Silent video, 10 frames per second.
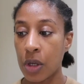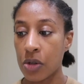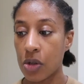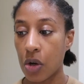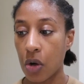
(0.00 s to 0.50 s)

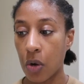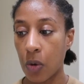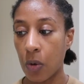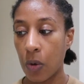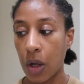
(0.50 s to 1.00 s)

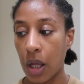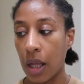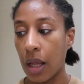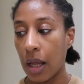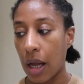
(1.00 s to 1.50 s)
So
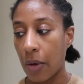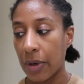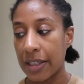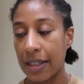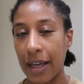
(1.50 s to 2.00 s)
I
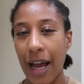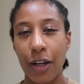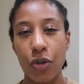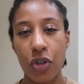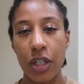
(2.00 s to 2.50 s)
will see.
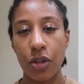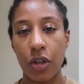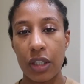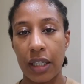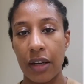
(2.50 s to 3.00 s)
I usually
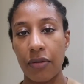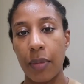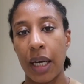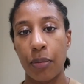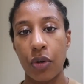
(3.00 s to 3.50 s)
don't give
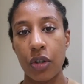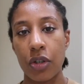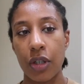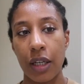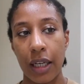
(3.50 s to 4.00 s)
my
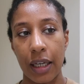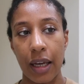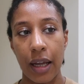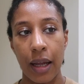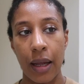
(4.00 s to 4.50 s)
books.
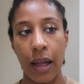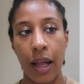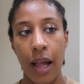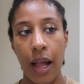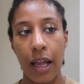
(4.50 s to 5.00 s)

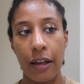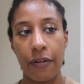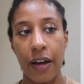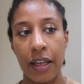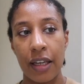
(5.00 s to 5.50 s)

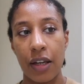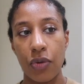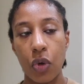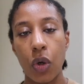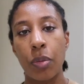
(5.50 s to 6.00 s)
If I give
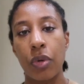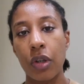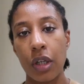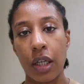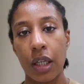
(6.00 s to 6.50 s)
you a
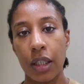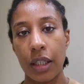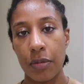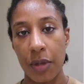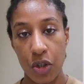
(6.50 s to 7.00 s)
book,
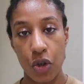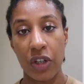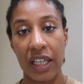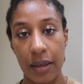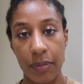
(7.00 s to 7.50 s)
that means
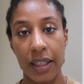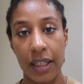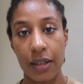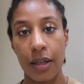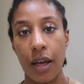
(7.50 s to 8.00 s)
you're keeping
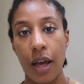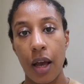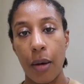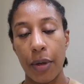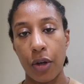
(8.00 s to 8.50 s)
it.
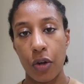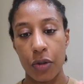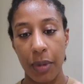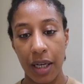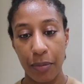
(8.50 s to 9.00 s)

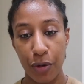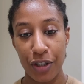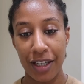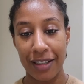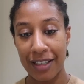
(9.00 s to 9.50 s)
Because my
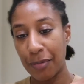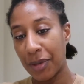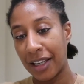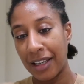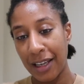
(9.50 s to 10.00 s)
books are
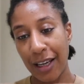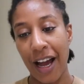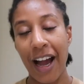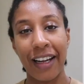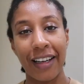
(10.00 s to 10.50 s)
typically
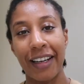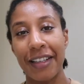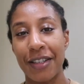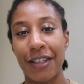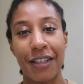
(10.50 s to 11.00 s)

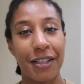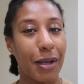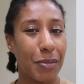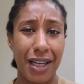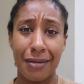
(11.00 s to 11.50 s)
highlighted,
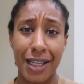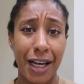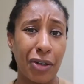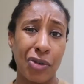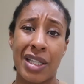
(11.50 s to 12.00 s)
sometimes
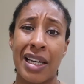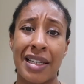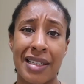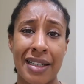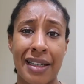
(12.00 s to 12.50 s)

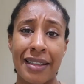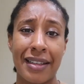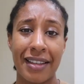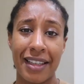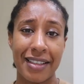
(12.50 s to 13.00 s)
annotated
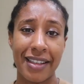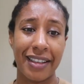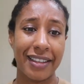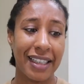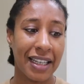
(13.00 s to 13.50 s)
and things
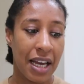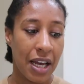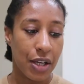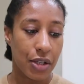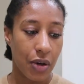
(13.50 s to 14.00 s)
like that.
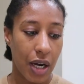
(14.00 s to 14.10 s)
So